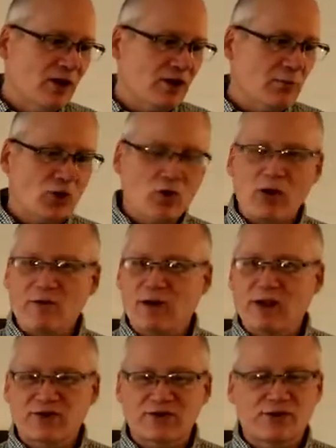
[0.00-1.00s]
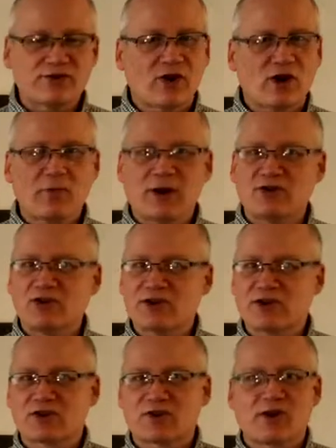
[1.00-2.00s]
The book of Revelation is all about
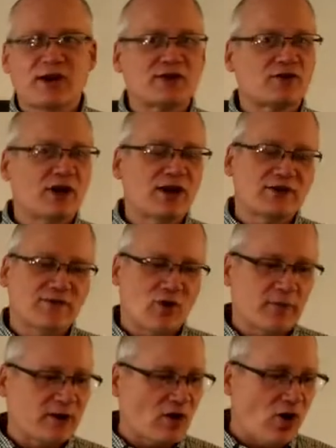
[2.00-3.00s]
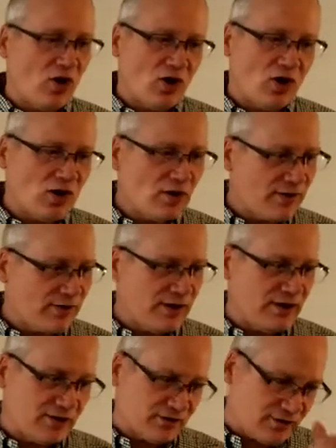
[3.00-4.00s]
Jesus Christ transforming all
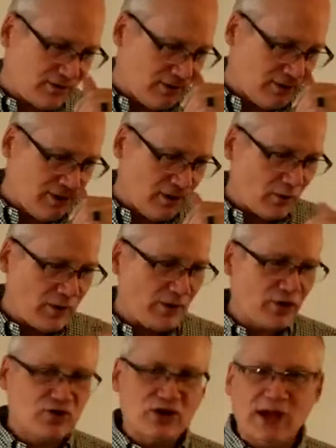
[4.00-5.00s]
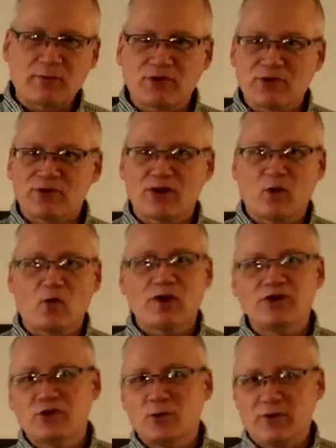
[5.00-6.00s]
things. We are in chapters uh,
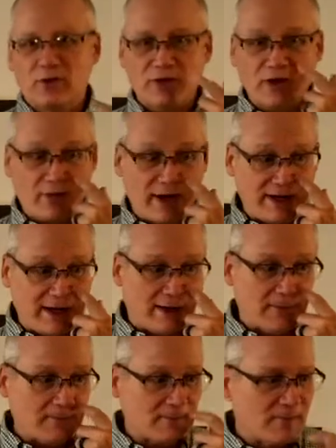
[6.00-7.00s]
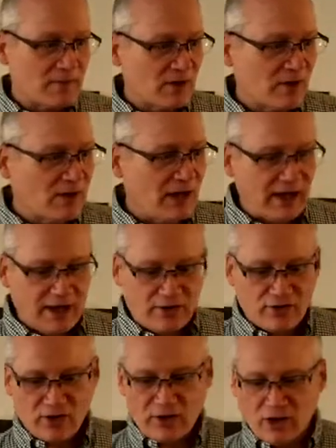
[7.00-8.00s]
1, 2, and 3 right now.
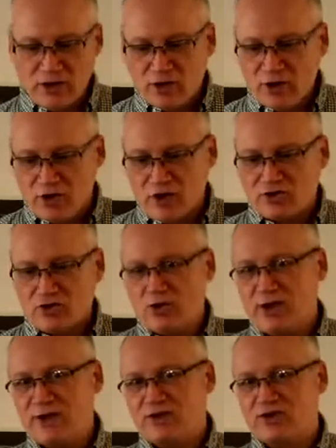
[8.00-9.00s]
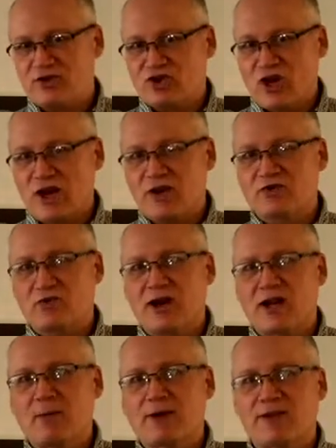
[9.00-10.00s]
And, uh, and so he's, John is
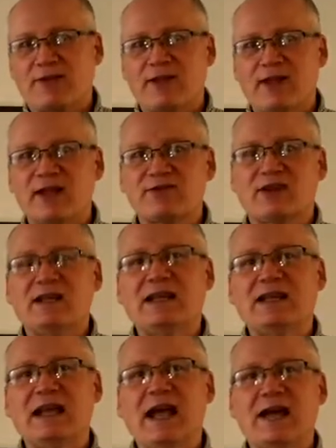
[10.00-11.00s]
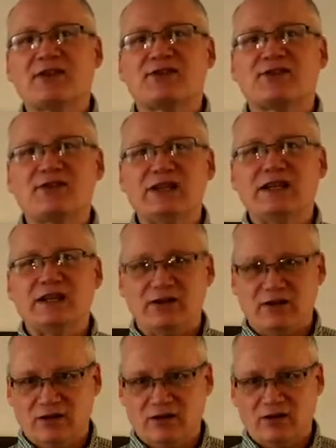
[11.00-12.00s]
writing about the things that he has
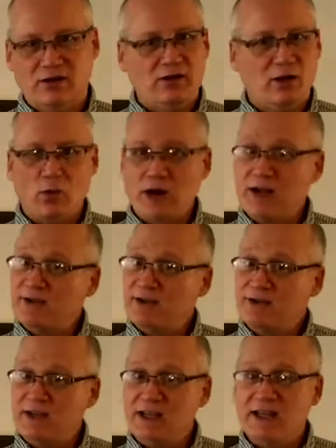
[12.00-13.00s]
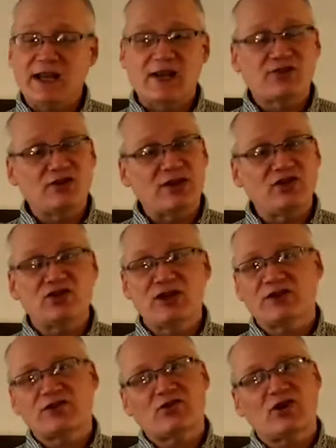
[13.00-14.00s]
seen what has he seen? He has seen
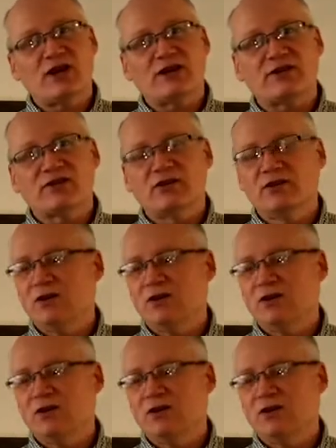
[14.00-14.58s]
Jesus Christ.